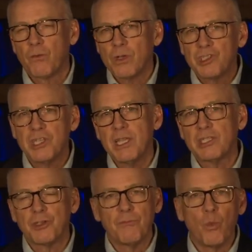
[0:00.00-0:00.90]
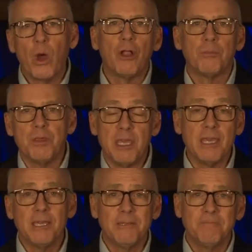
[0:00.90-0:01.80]
for a sense of well
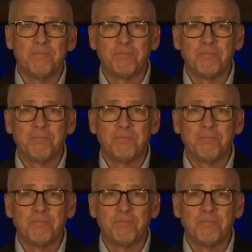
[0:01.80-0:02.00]
being,